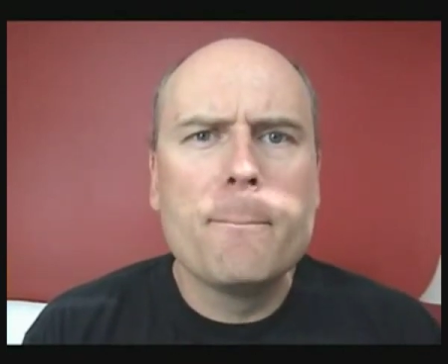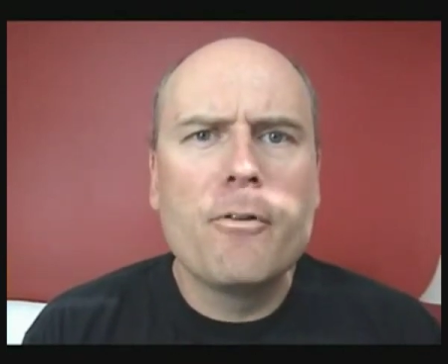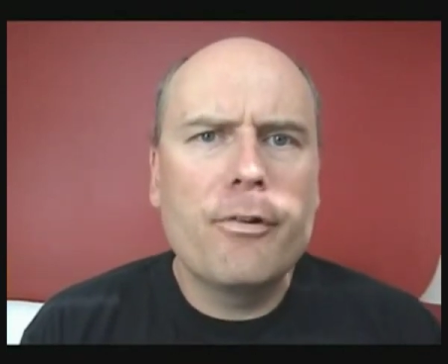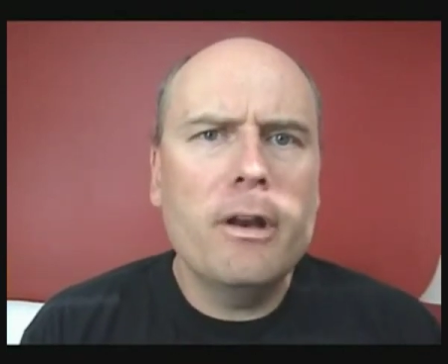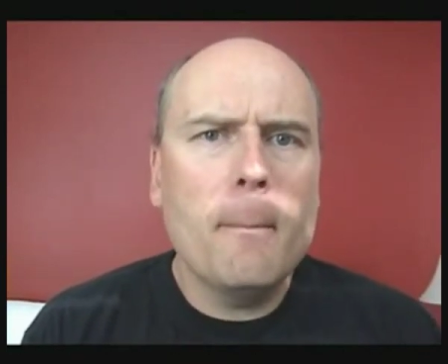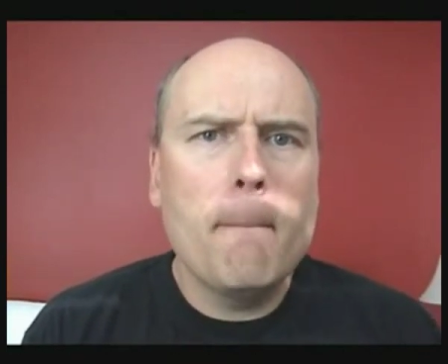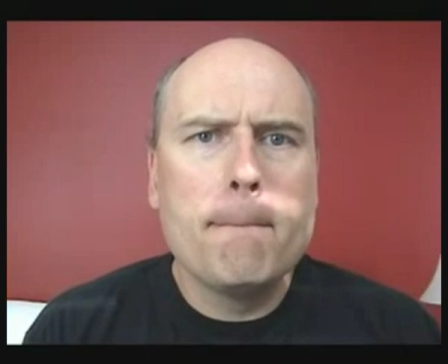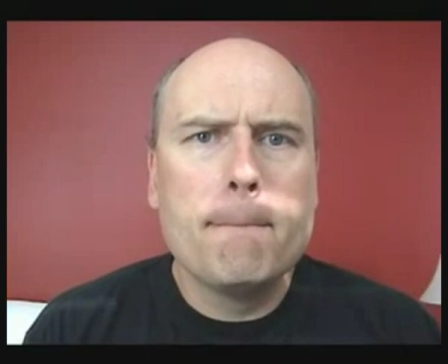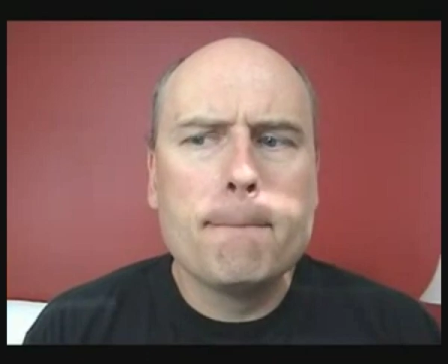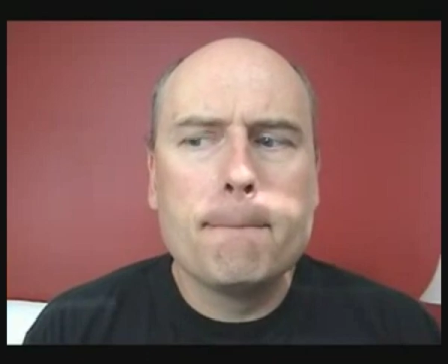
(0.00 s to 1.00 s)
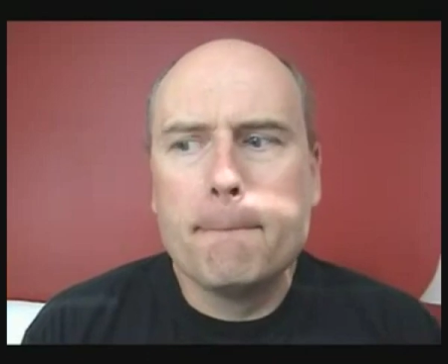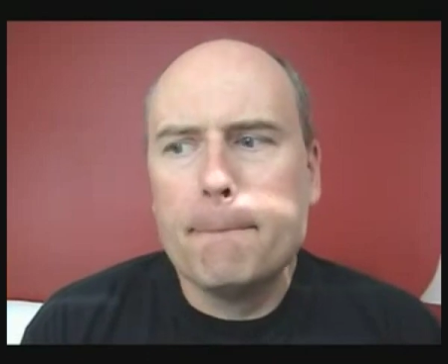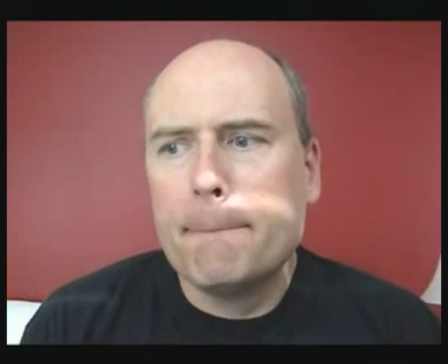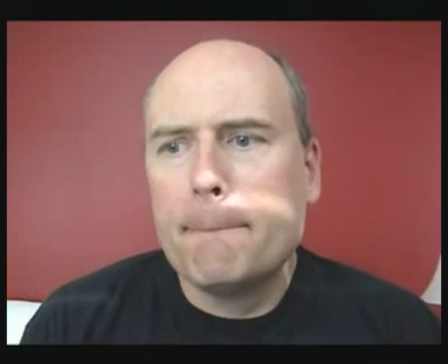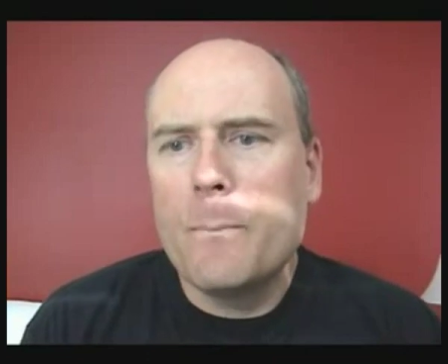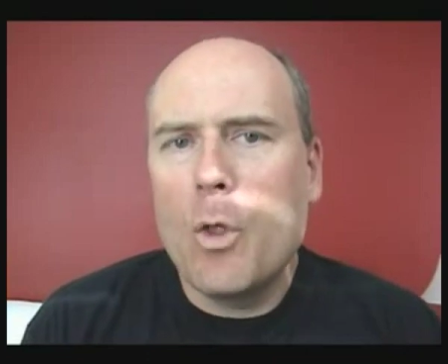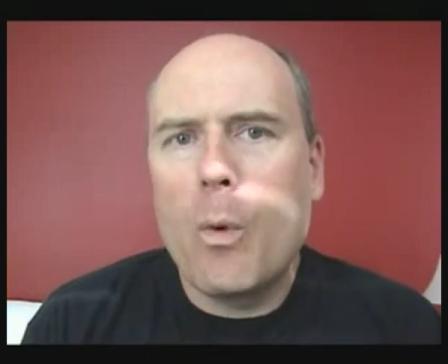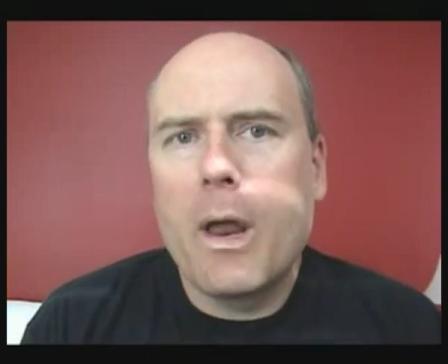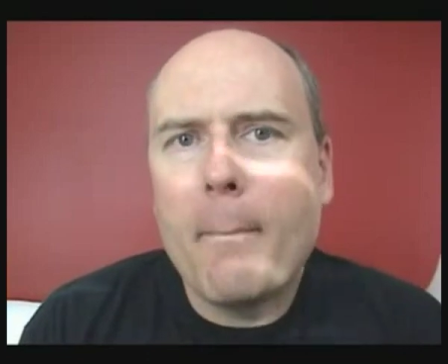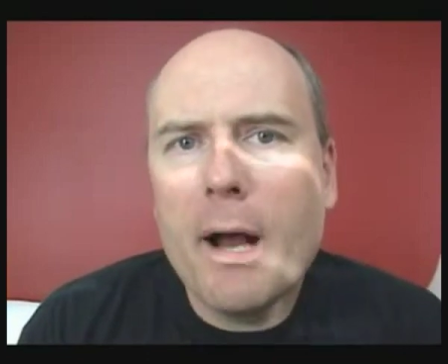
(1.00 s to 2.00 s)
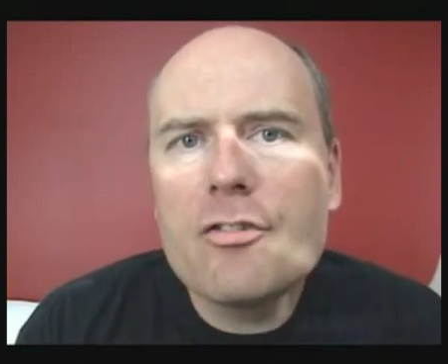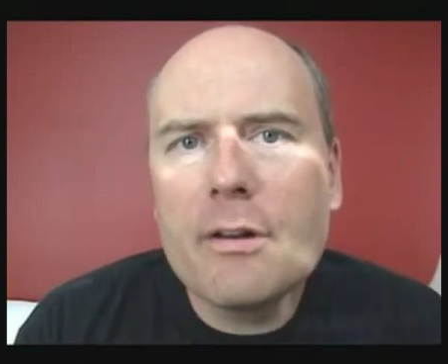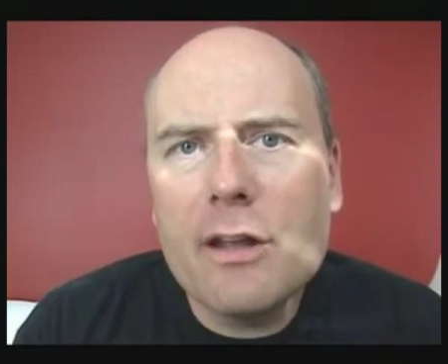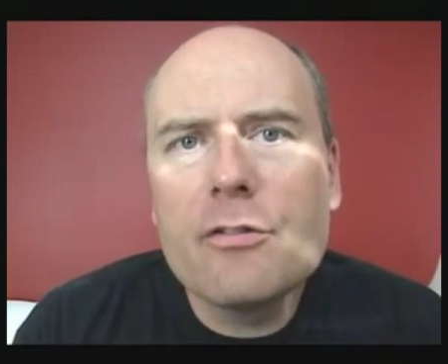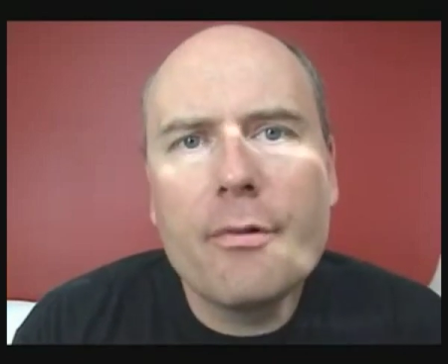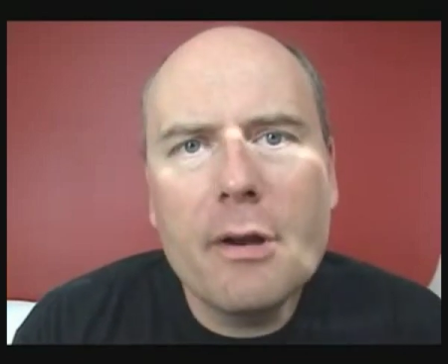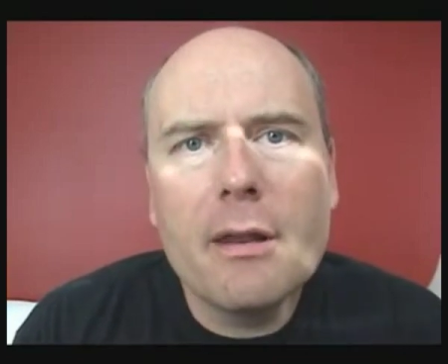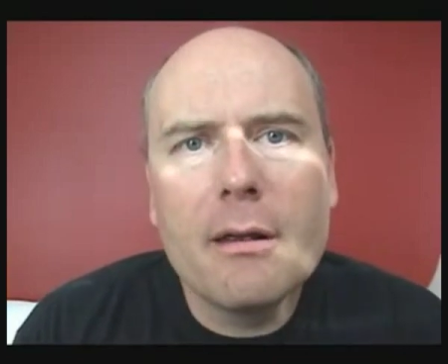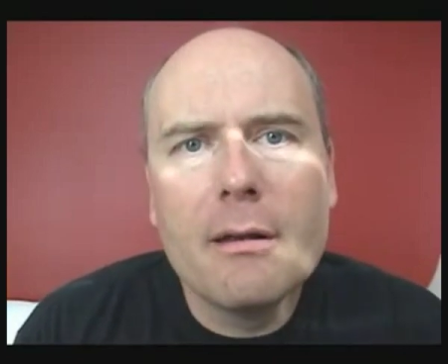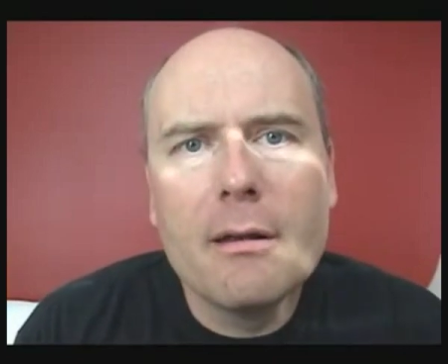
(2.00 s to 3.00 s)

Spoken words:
for freedom? We are much less free.